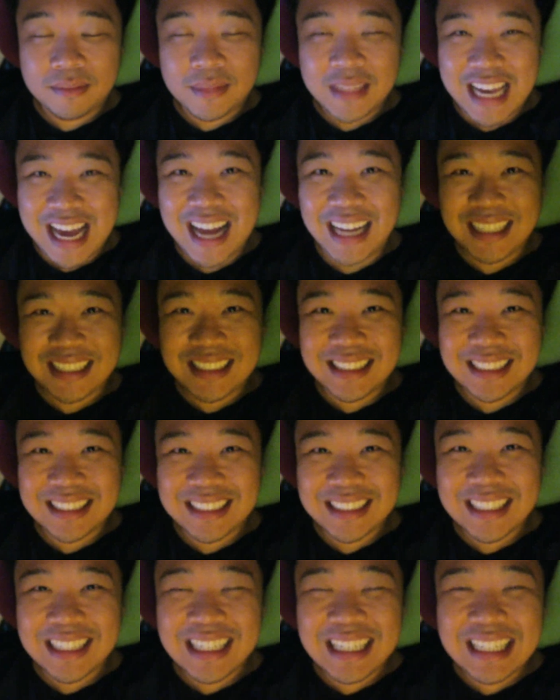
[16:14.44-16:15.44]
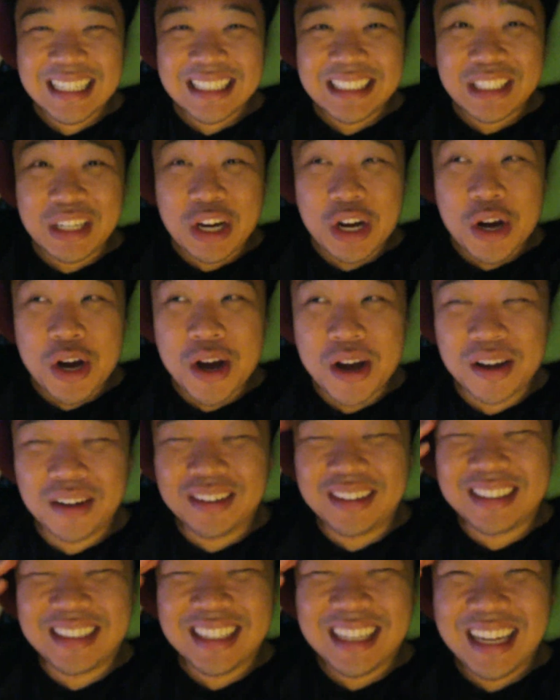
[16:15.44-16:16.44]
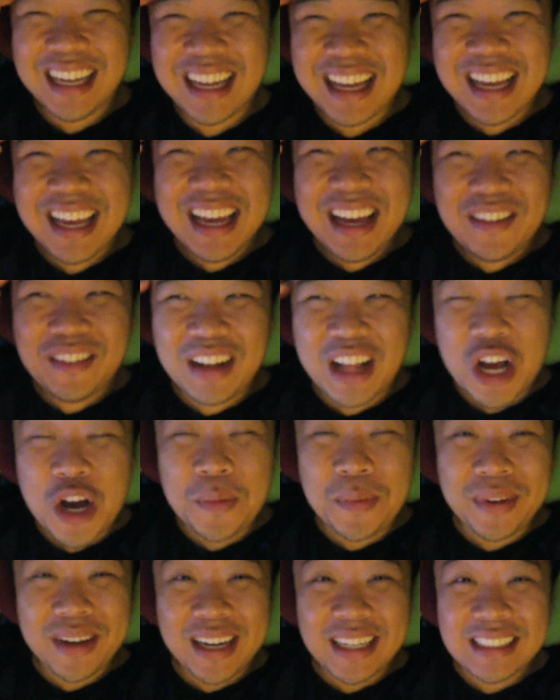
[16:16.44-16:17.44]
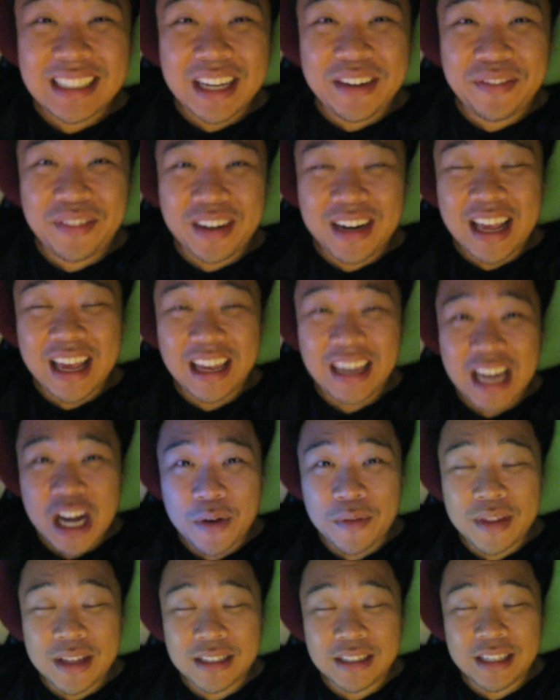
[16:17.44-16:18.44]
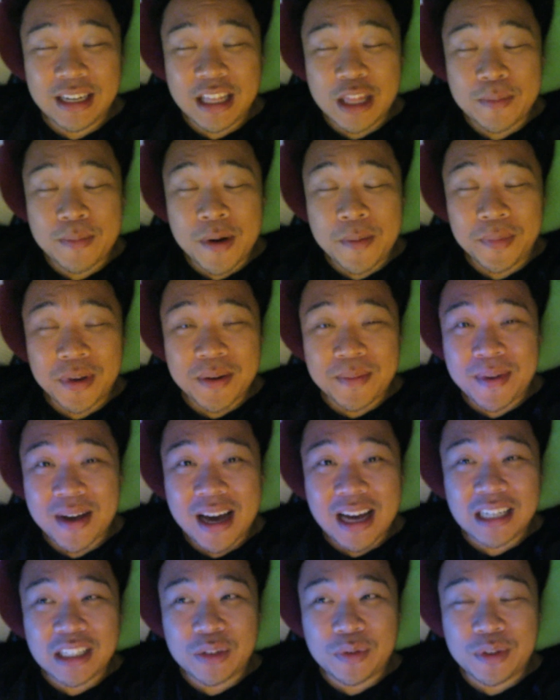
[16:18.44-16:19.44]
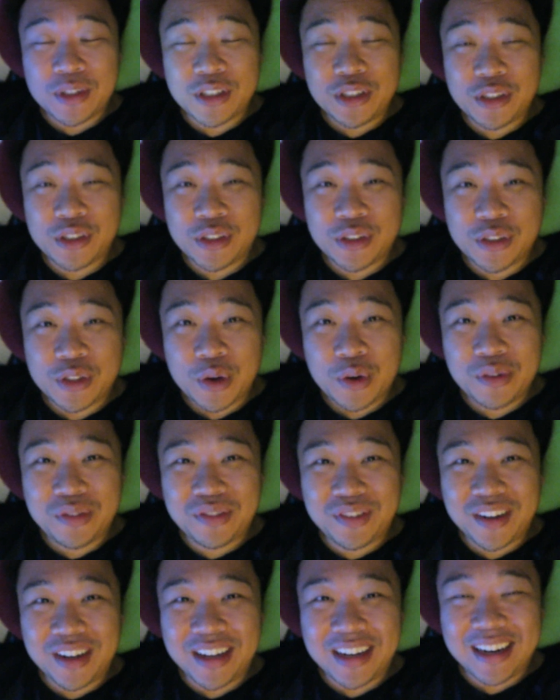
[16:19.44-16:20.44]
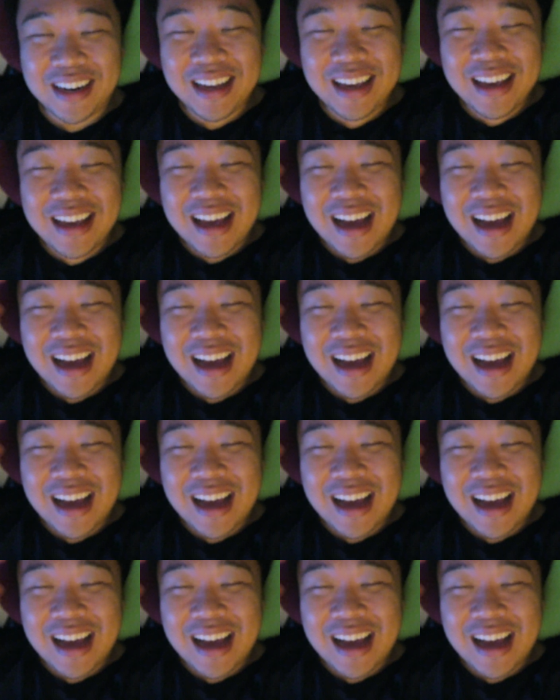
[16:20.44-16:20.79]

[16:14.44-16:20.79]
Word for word: Yeah. So, well, I hope you guys had fun hanging out with us today. The pumpkin patch was so fun.